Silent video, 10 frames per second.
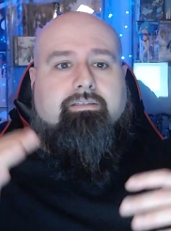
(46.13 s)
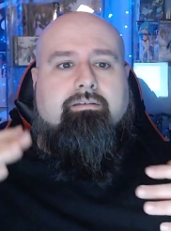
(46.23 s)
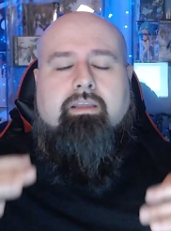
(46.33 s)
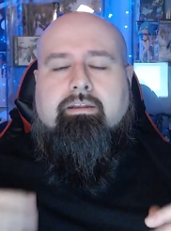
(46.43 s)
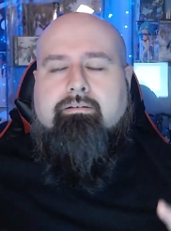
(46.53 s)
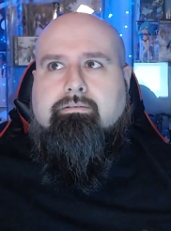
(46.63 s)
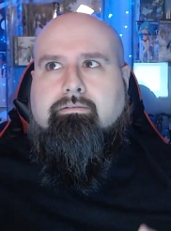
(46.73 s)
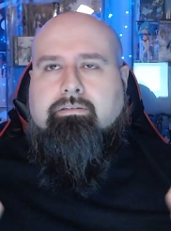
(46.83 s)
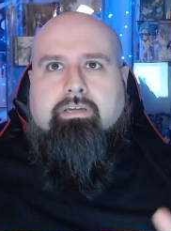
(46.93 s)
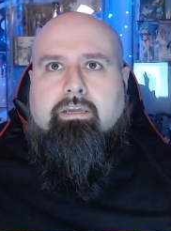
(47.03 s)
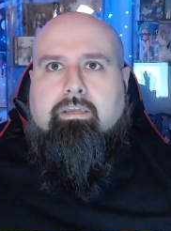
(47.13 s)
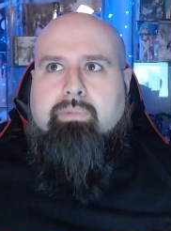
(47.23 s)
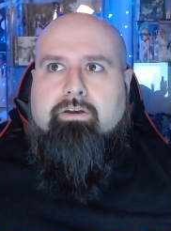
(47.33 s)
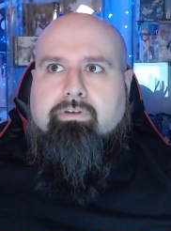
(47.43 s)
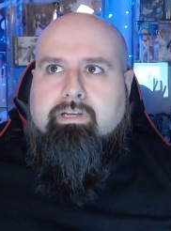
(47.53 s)
That's not a
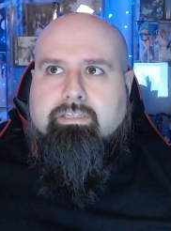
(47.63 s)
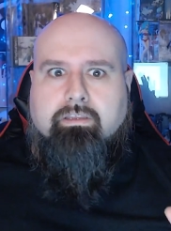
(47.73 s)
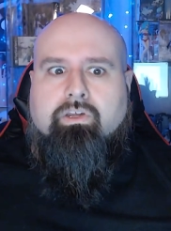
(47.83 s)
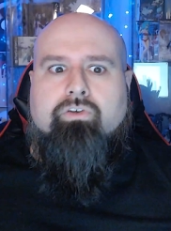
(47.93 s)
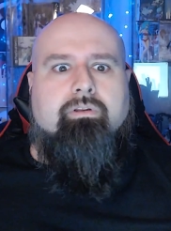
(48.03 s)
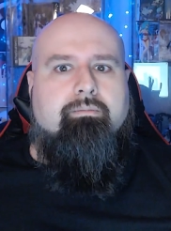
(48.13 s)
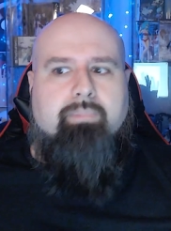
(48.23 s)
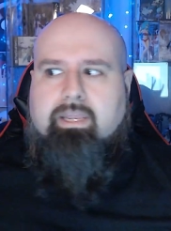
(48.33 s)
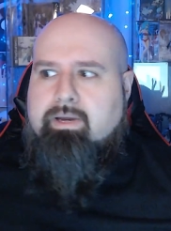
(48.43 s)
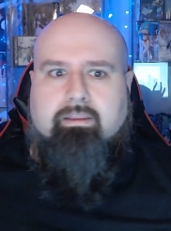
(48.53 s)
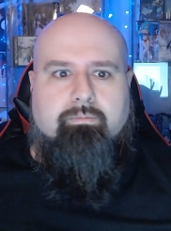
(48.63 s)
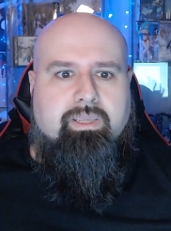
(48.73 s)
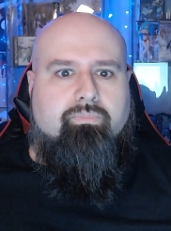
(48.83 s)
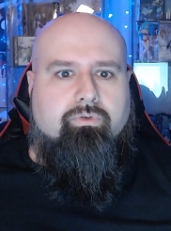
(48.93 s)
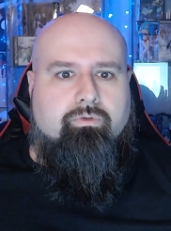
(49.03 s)
documentary. It's literally made by the
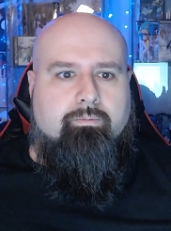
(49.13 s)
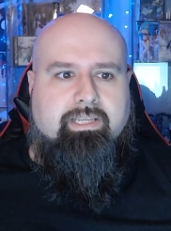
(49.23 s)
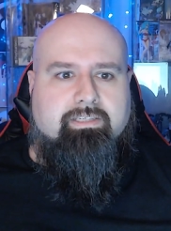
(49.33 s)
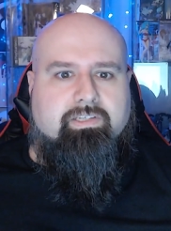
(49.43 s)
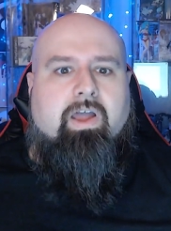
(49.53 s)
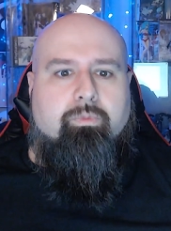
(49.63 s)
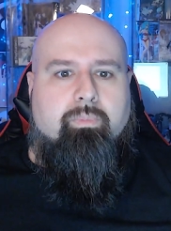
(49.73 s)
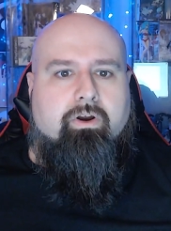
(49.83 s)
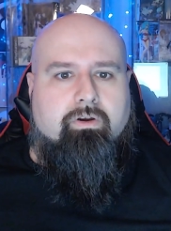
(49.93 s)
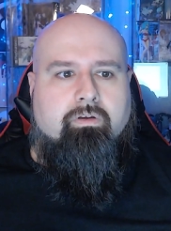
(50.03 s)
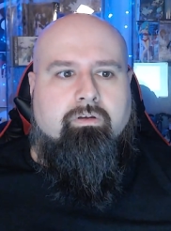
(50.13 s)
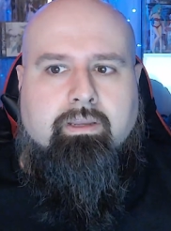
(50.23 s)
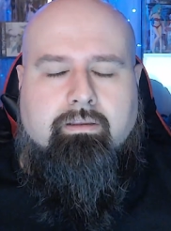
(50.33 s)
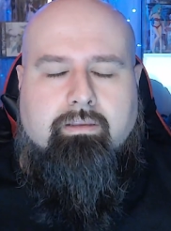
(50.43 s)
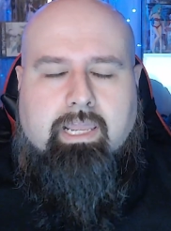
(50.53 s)
people who made South Park.
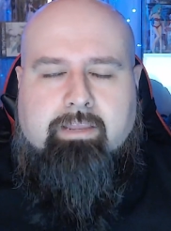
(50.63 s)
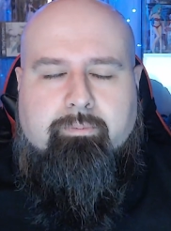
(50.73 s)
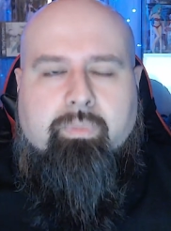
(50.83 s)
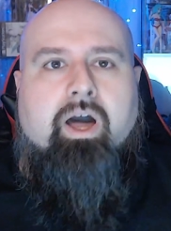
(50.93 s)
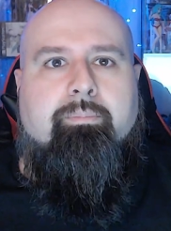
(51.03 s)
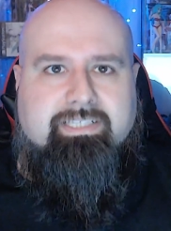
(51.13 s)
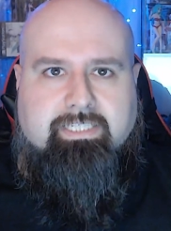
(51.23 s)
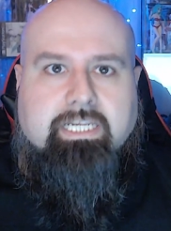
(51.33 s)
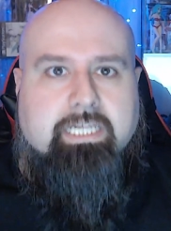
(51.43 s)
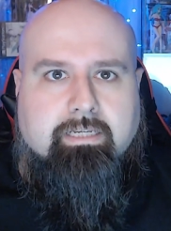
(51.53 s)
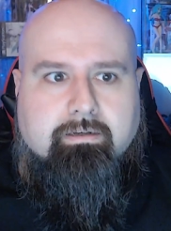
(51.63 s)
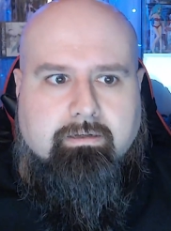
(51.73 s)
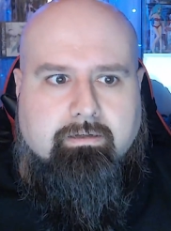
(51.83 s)
It has puppets in it.